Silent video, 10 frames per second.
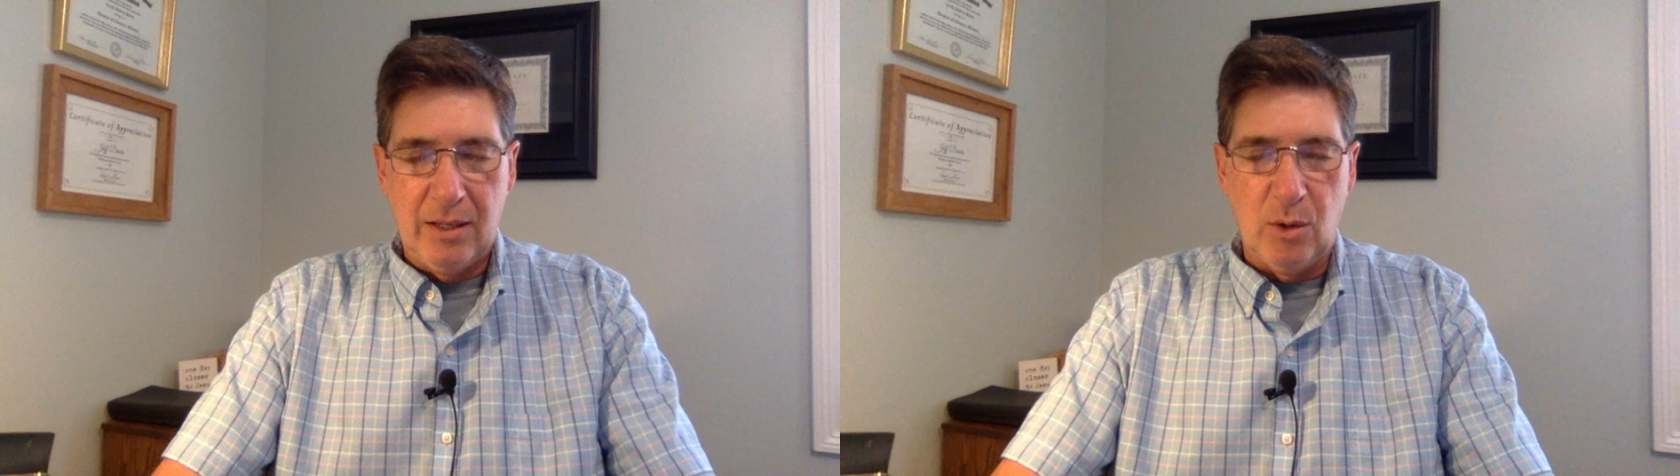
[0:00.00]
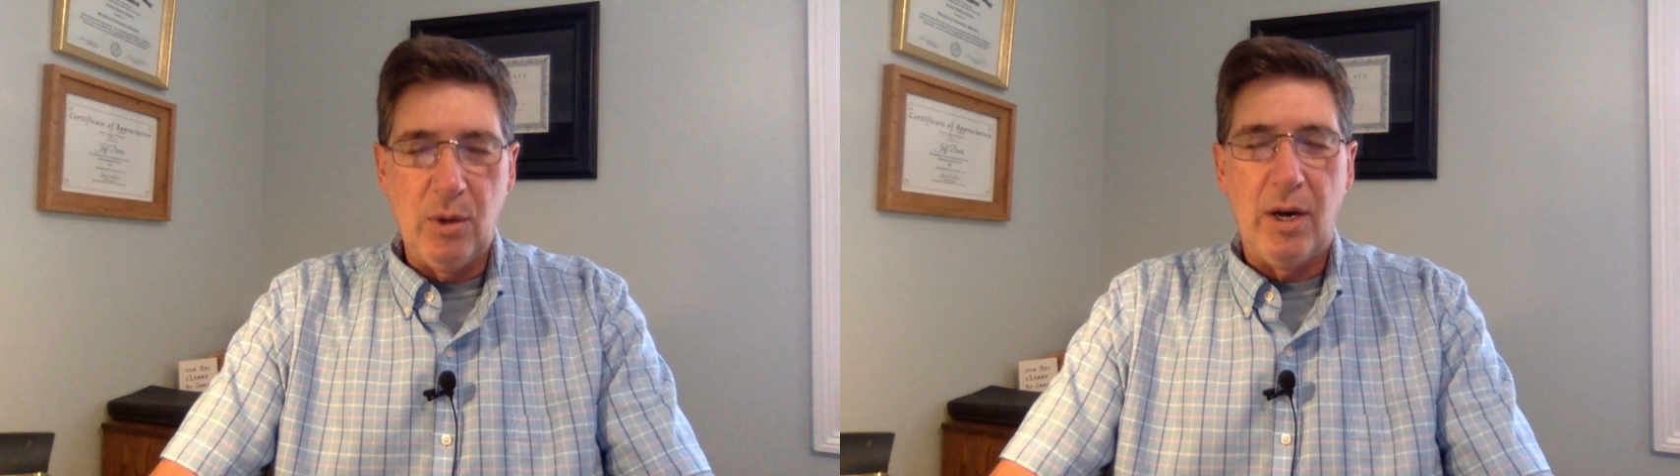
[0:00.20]

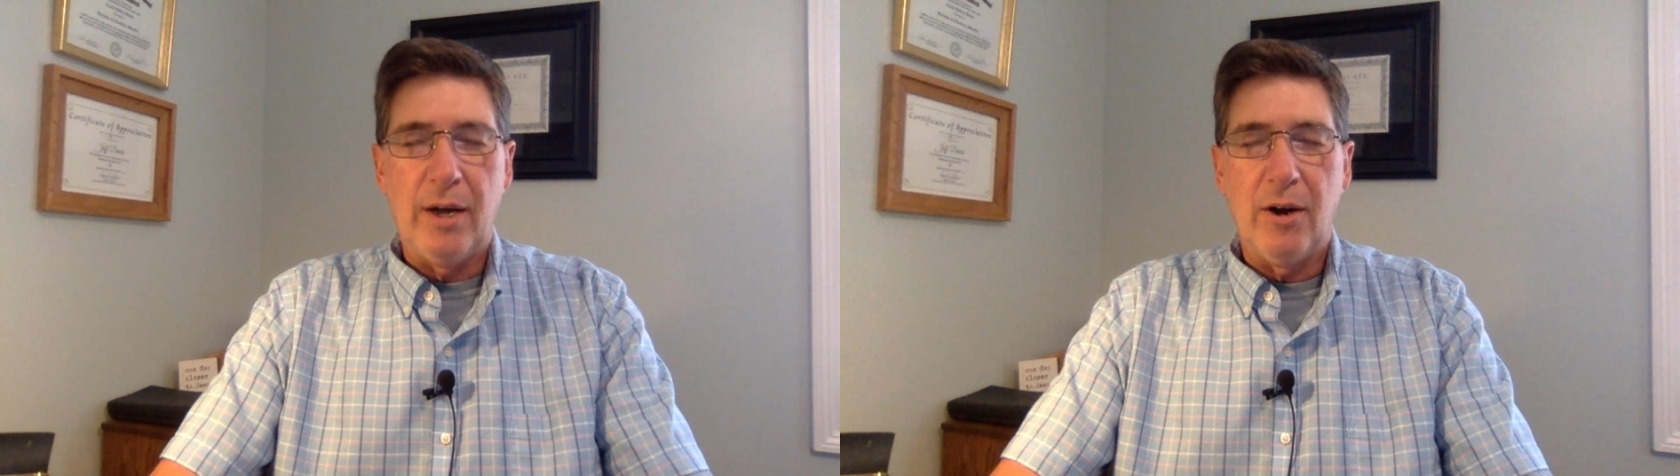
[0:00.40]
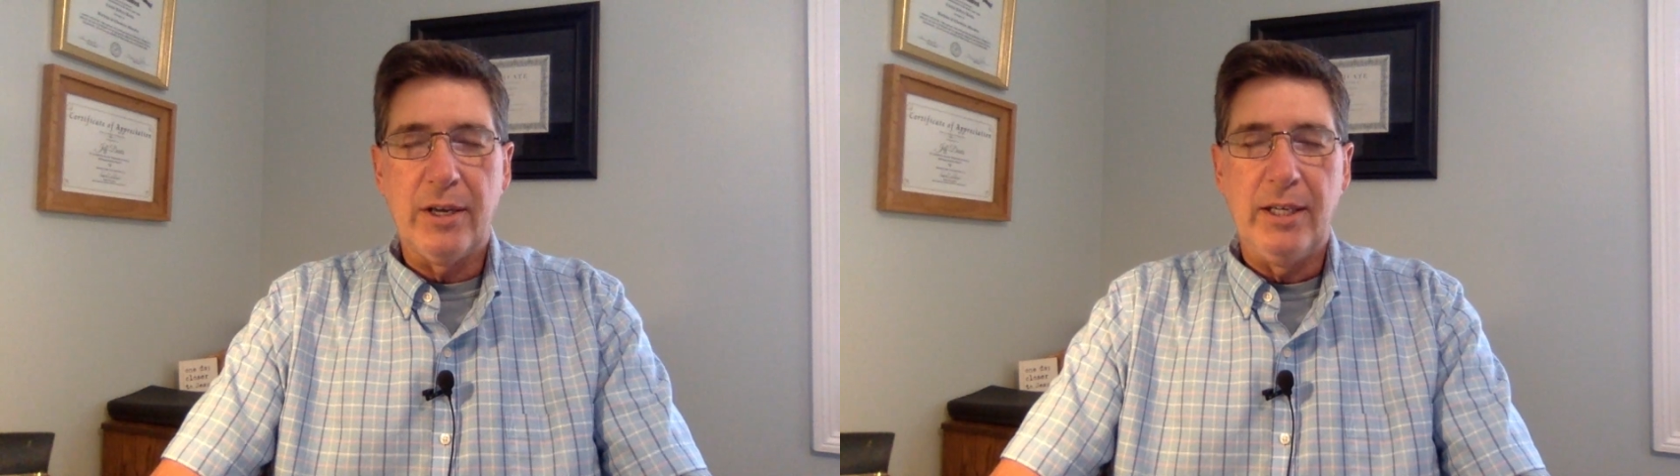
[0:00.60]
O
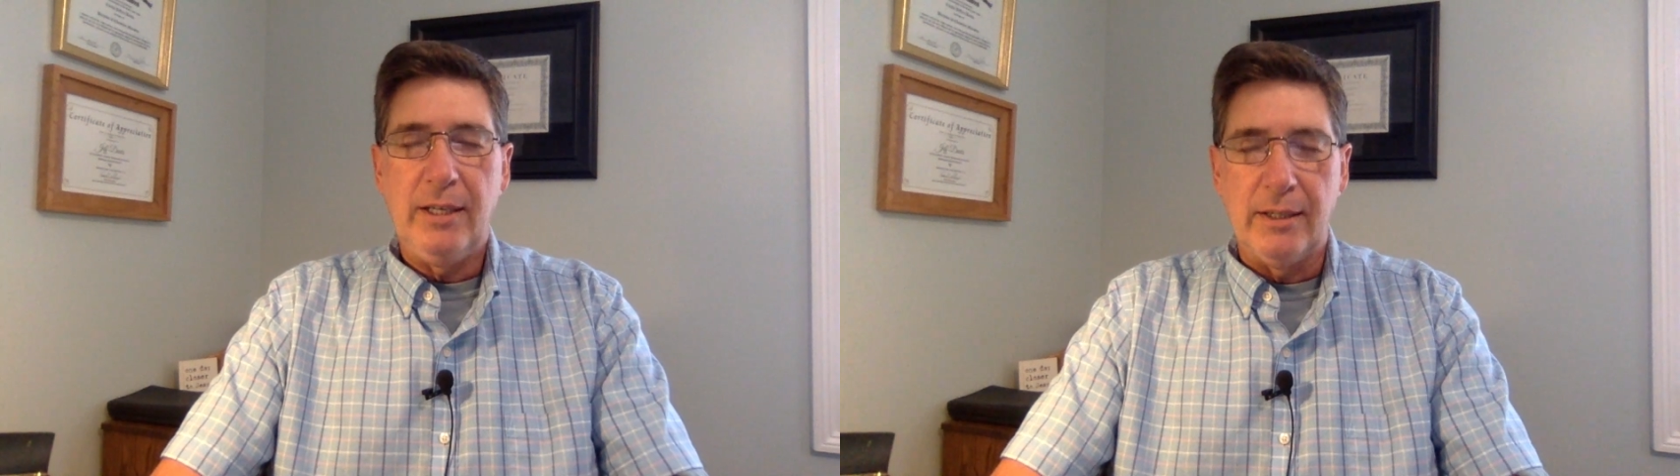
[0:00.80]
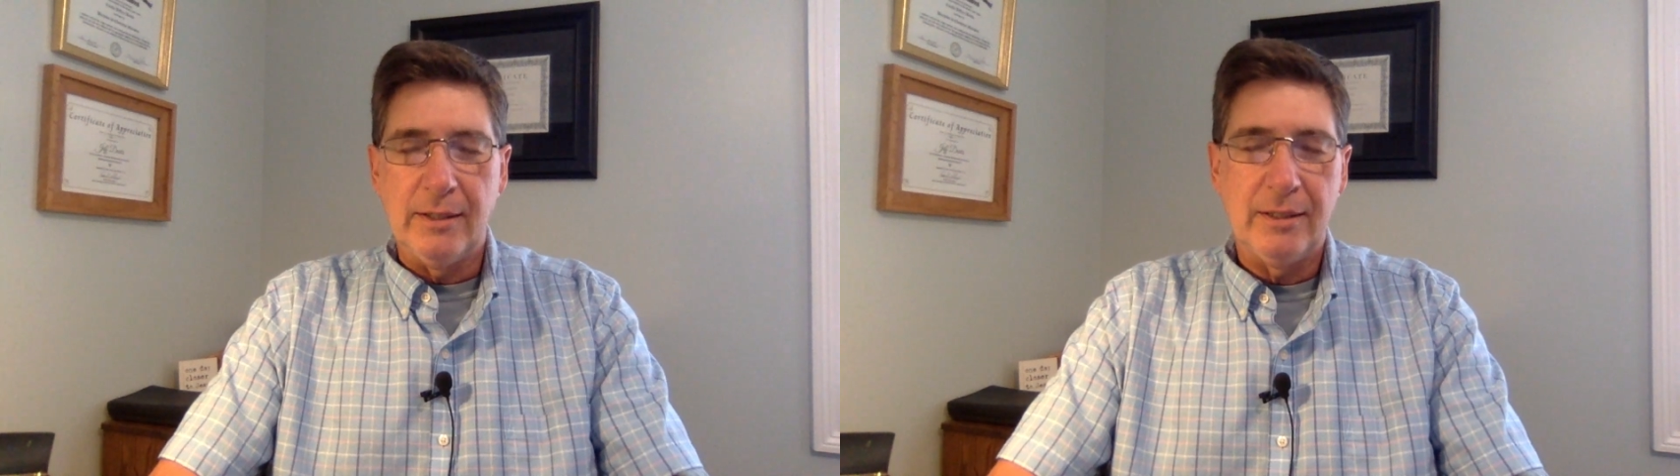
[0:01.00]
God, our
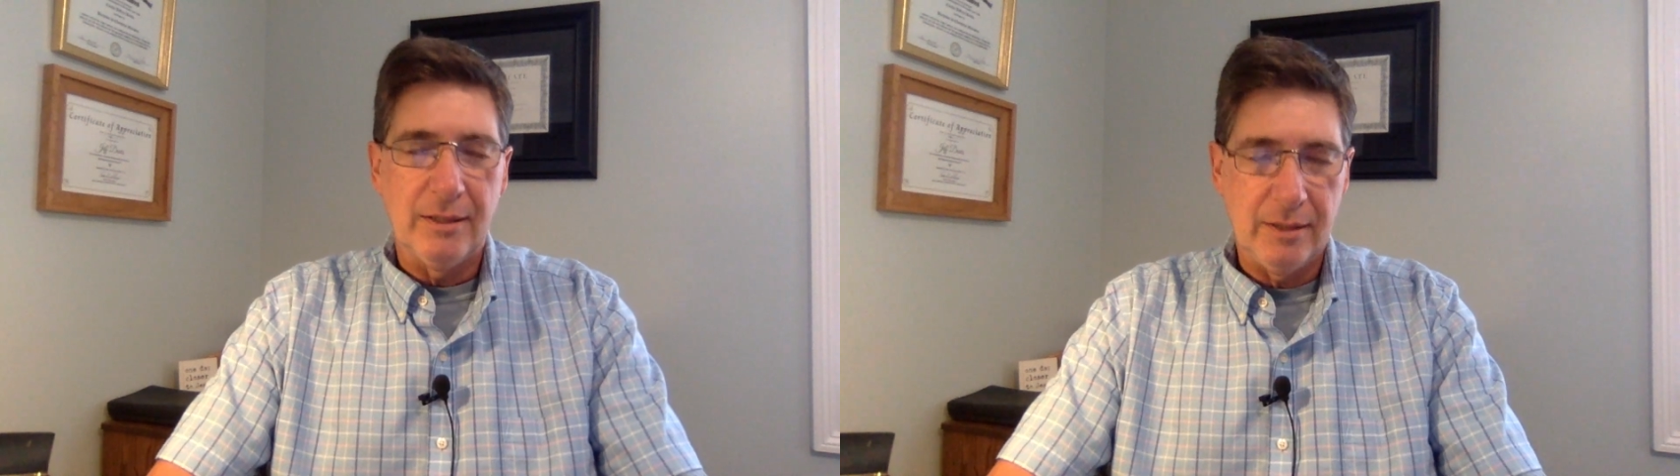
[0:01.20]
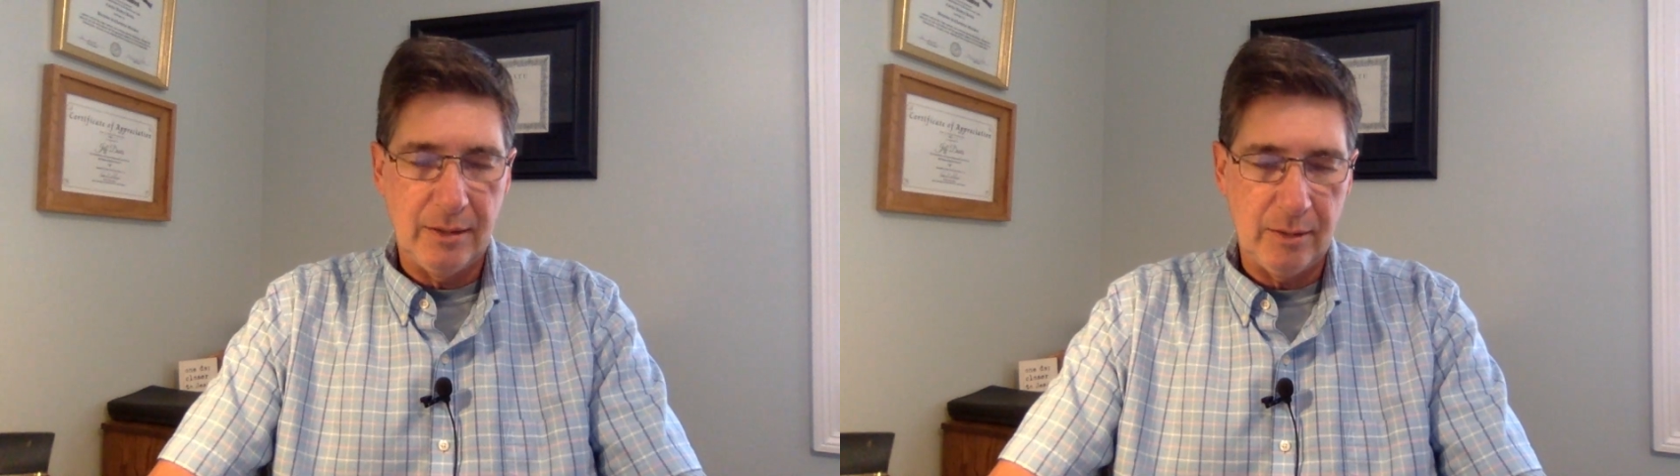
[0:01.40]
King,
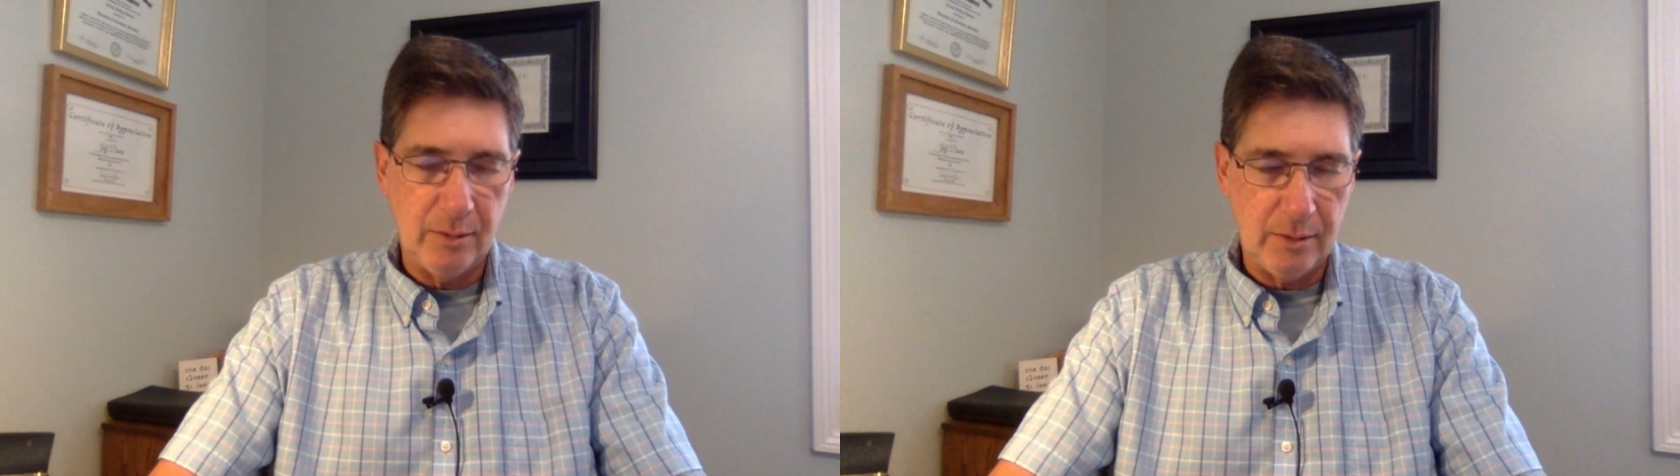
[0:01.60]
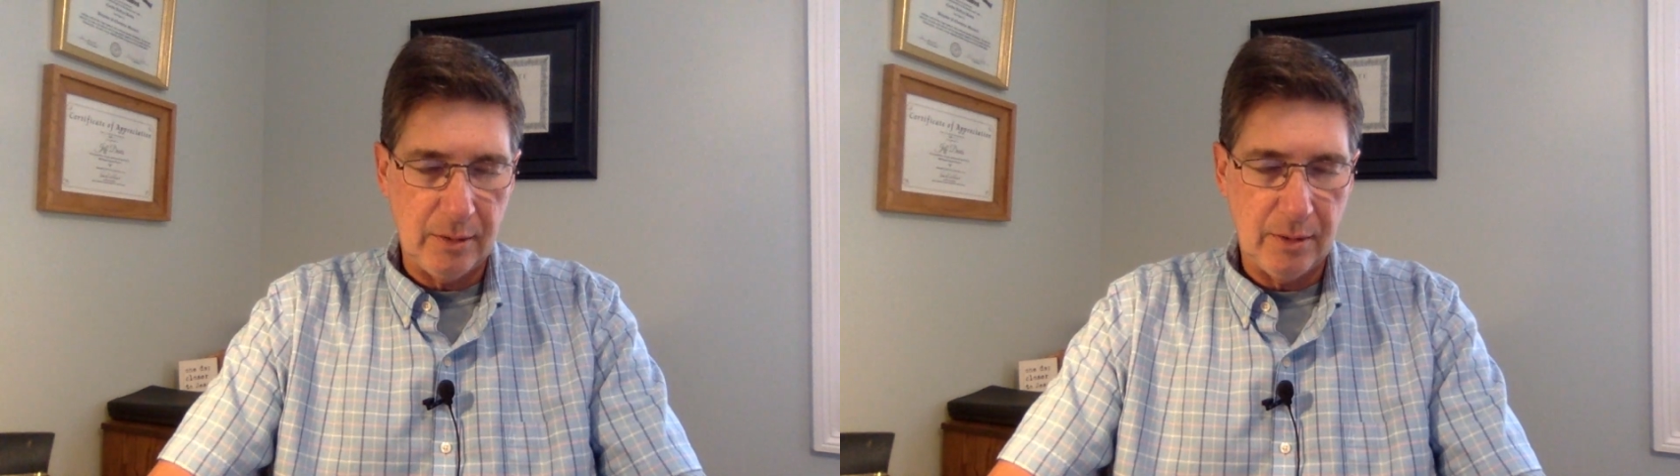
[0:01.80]

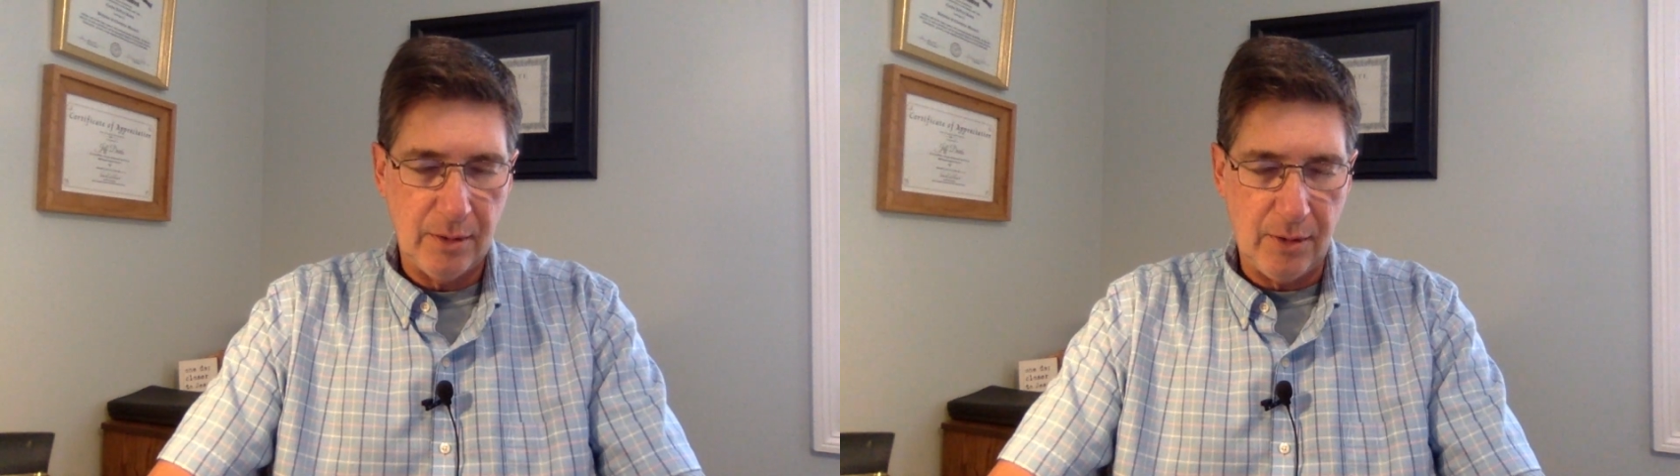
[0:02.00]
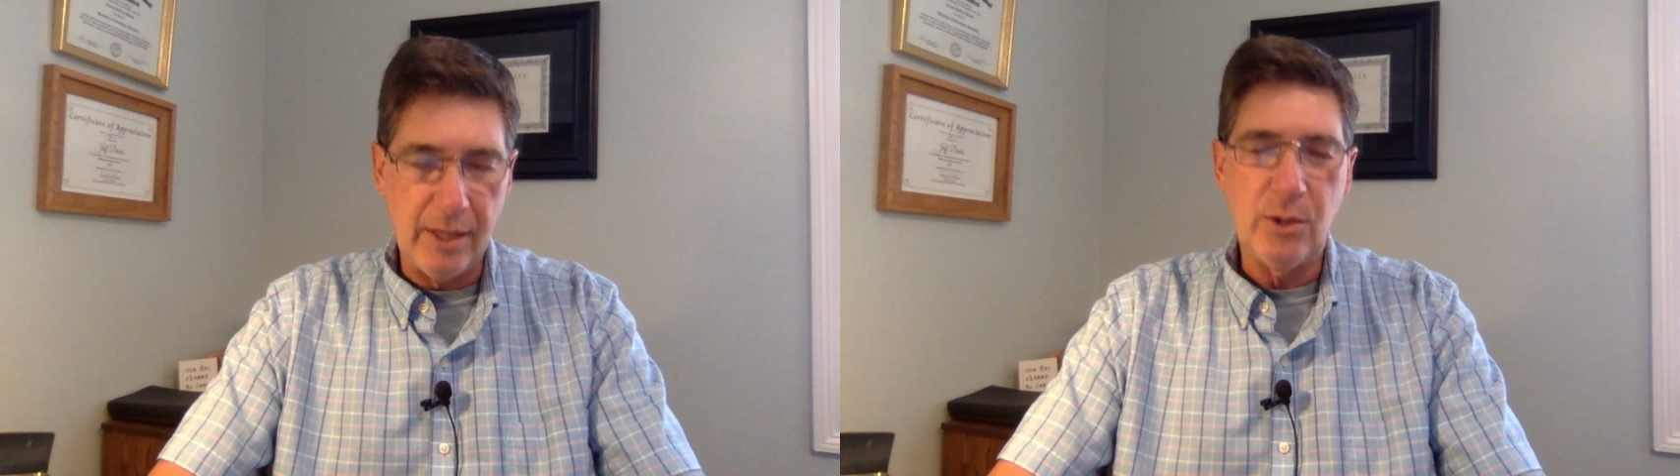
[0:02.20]

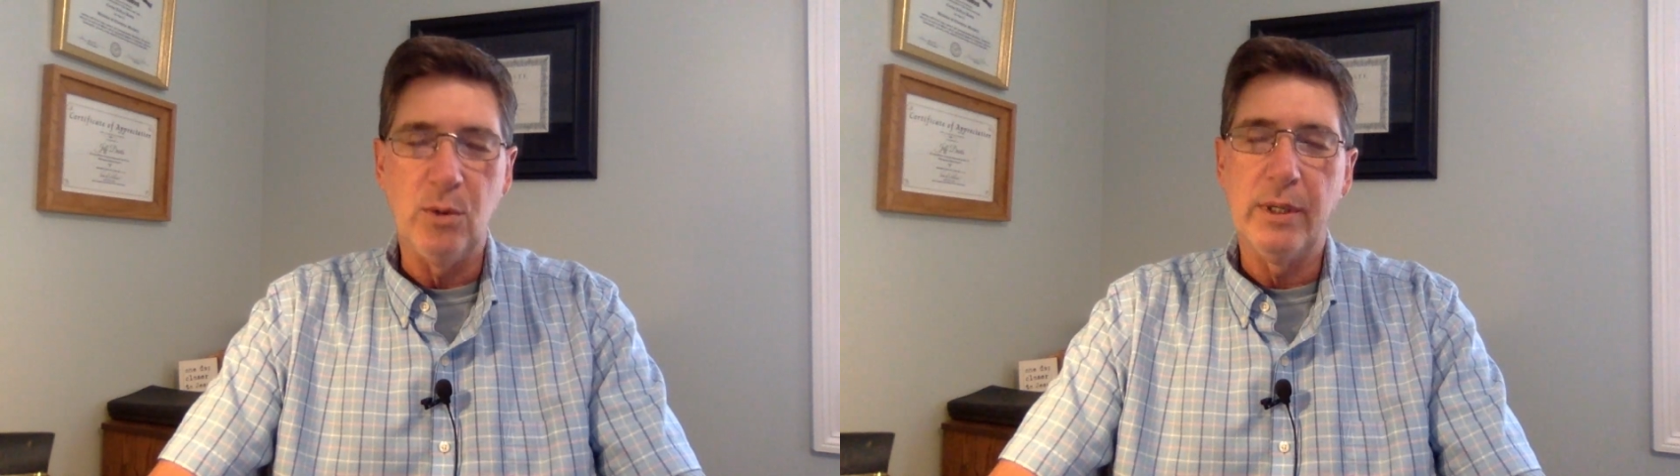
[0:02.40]
thank